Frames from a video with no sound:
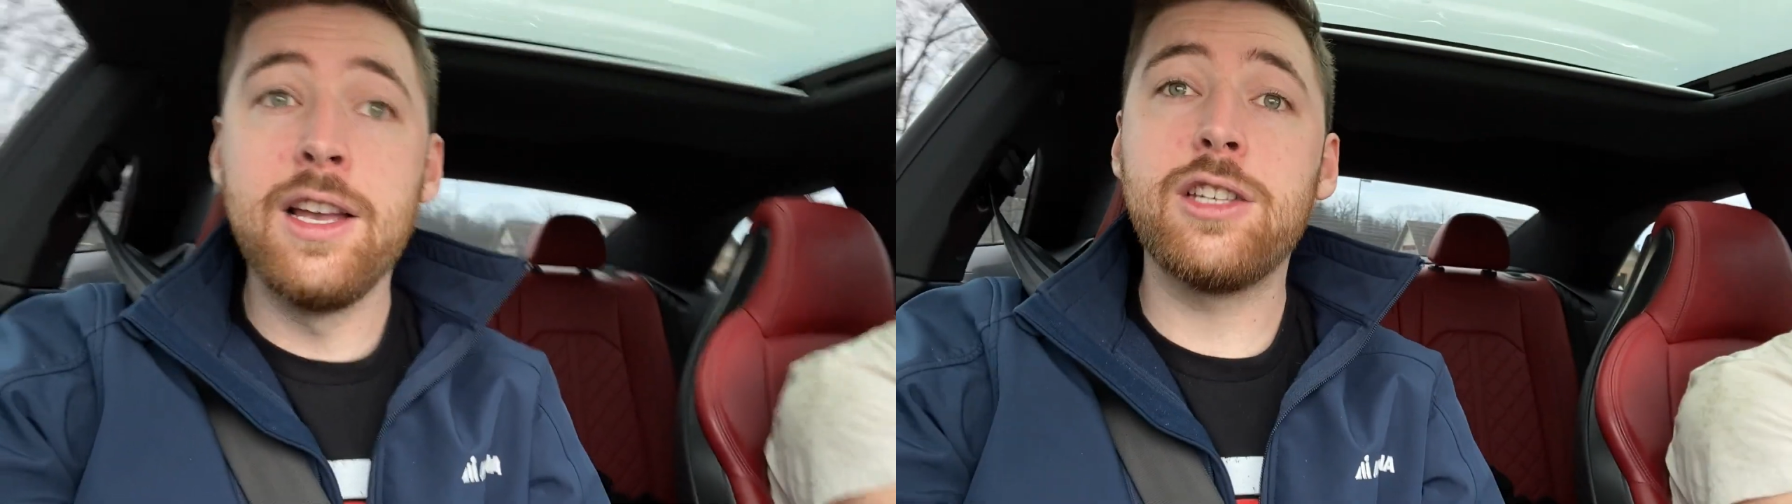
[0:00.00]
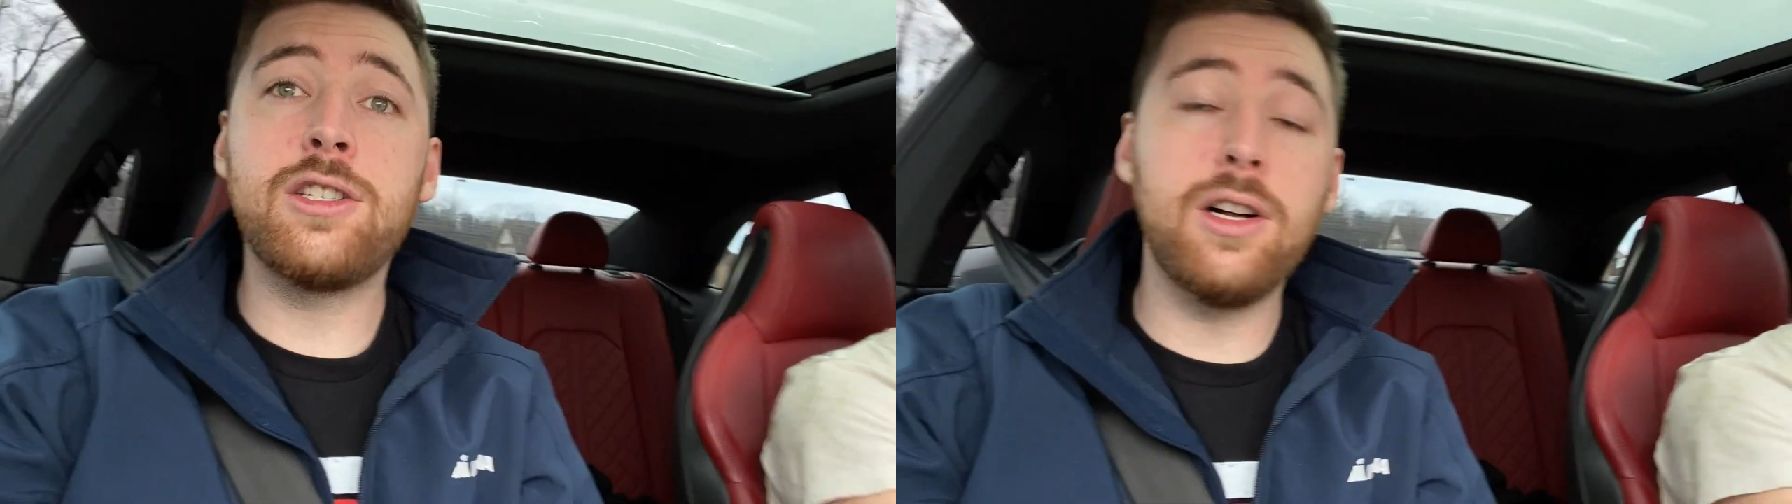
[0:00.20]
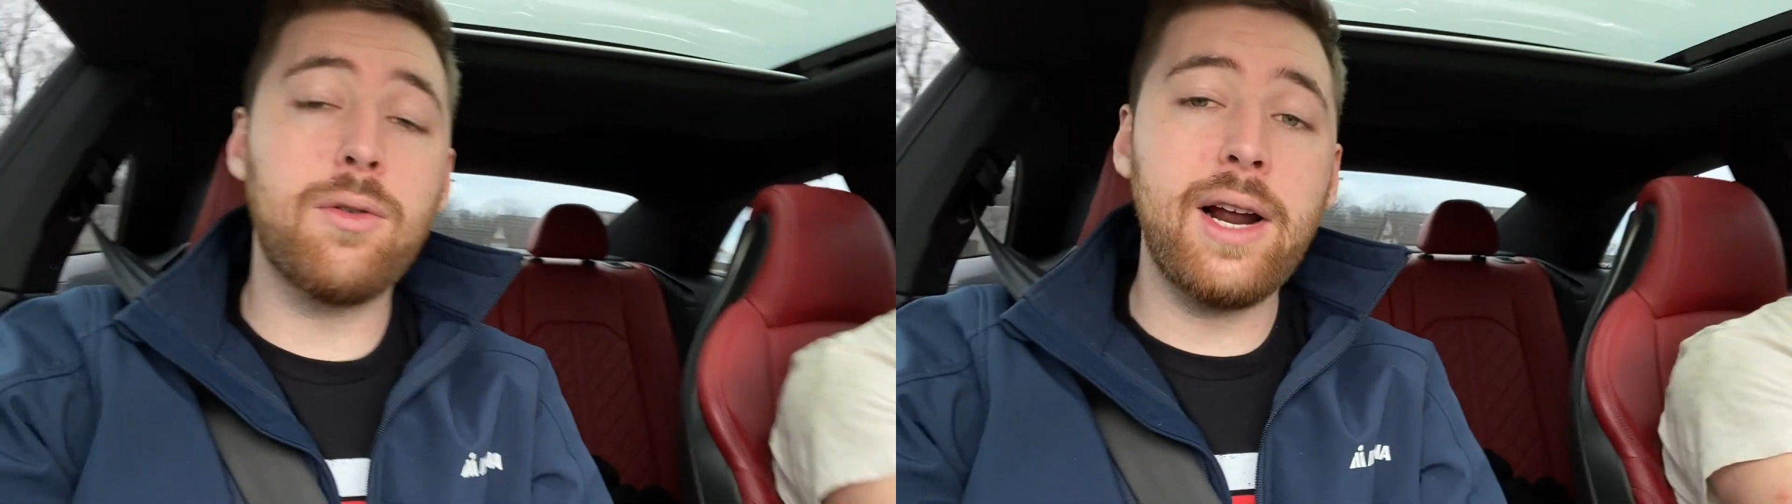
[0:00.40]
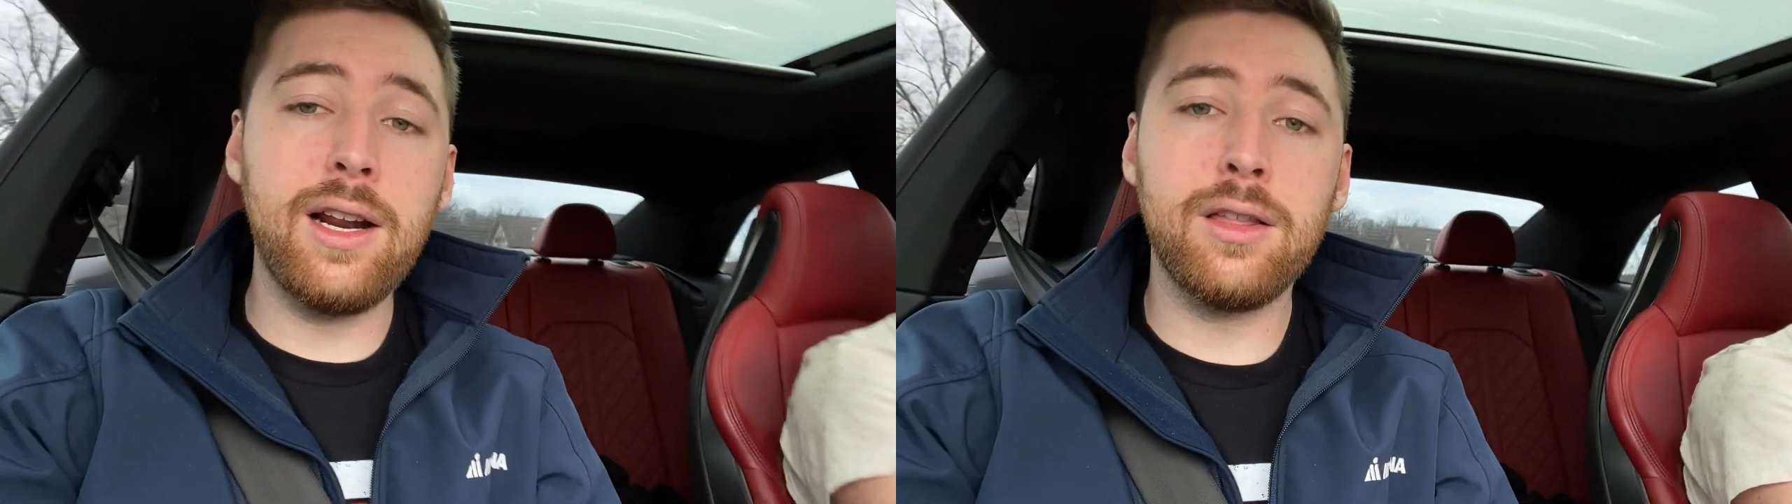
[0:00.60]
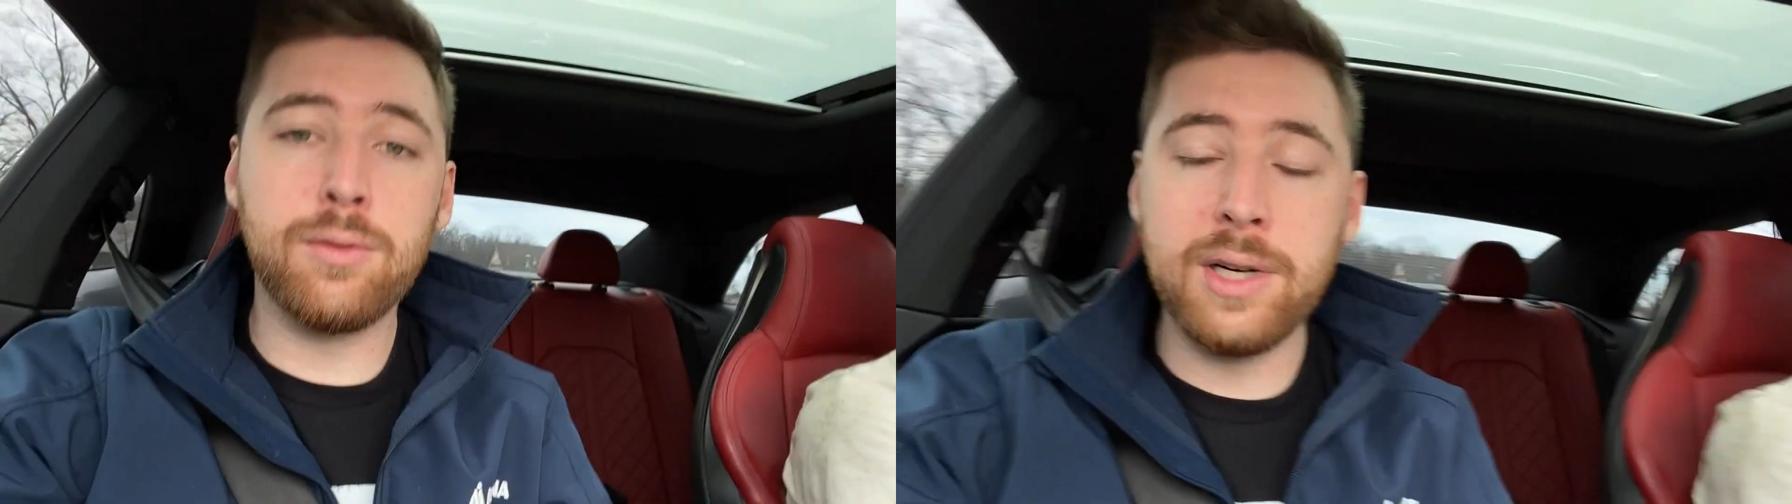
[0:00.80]
Still ran
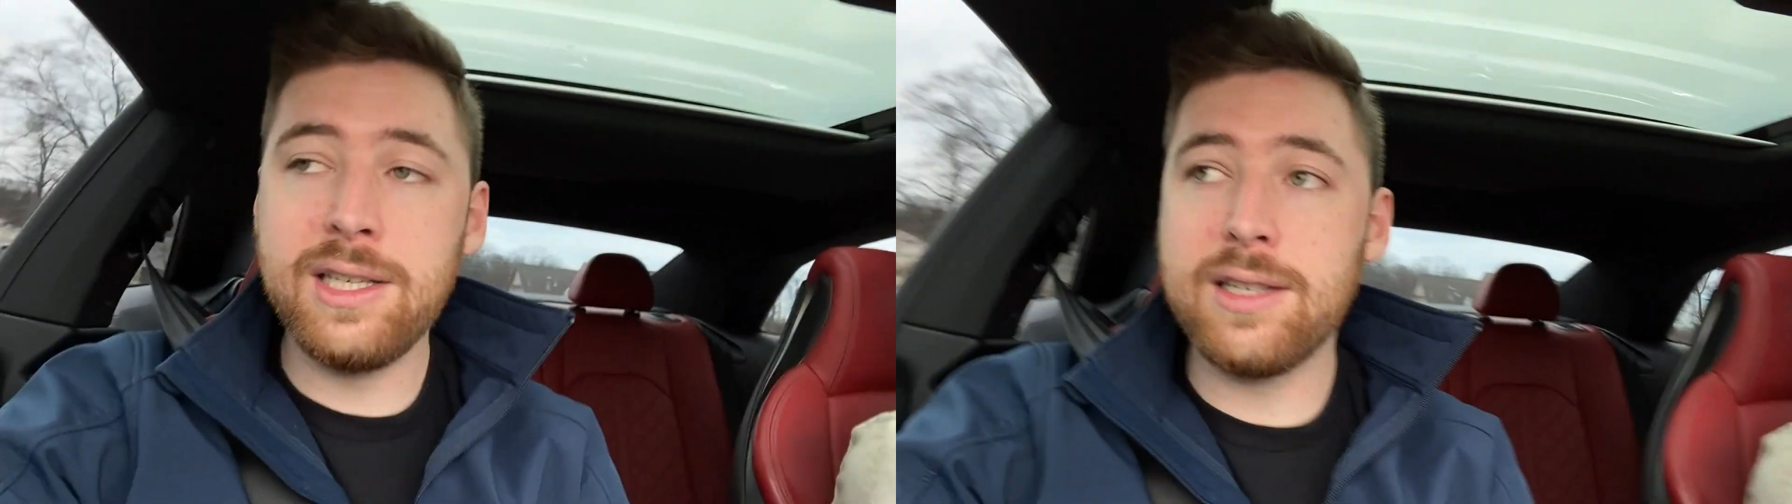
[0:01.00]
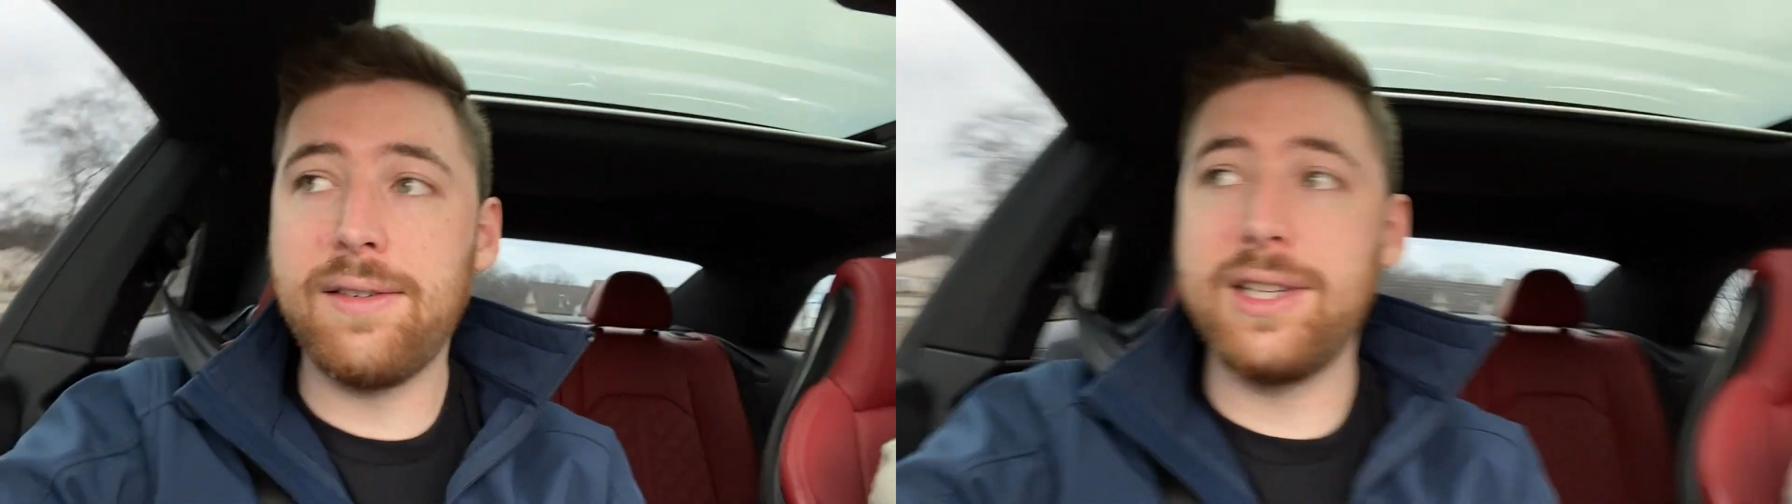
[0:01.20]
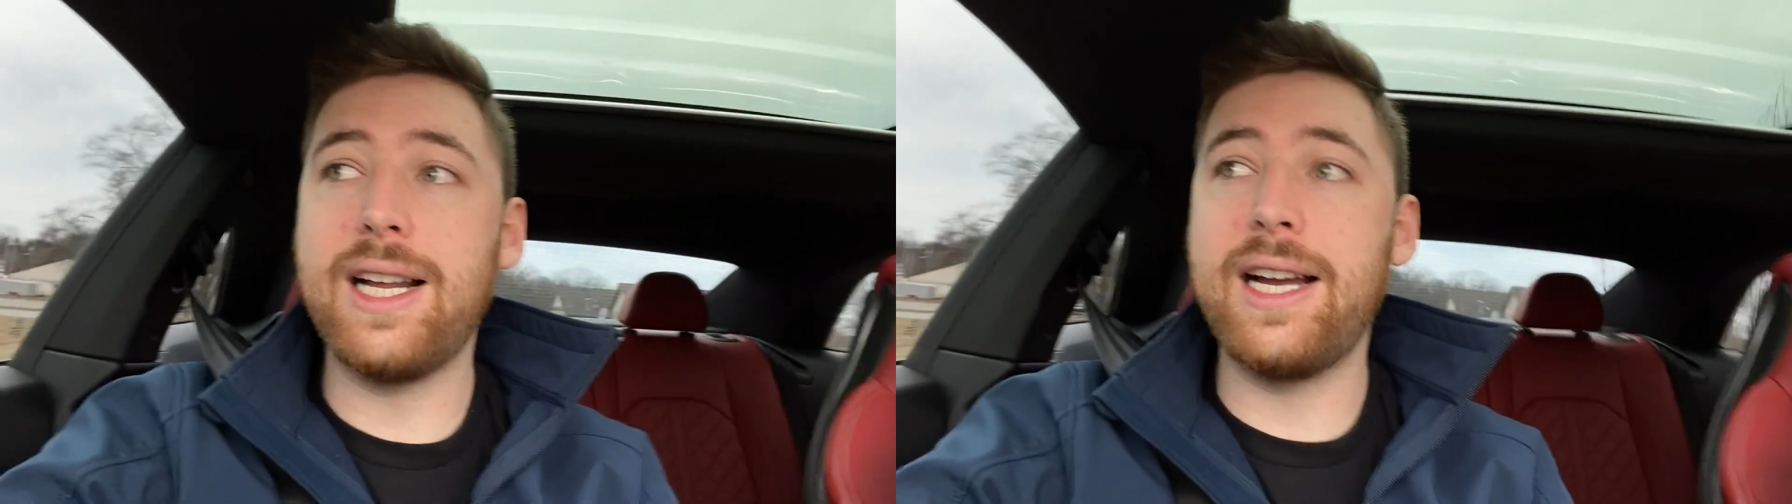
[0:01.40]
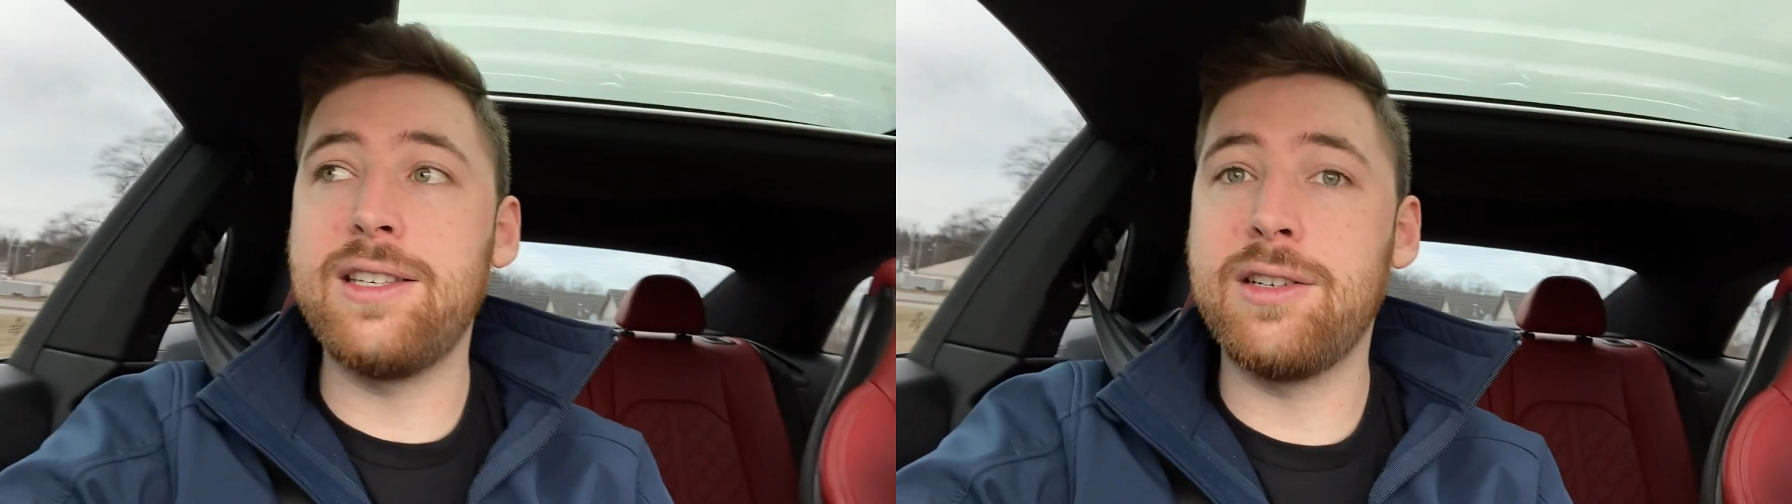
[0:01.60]
a 379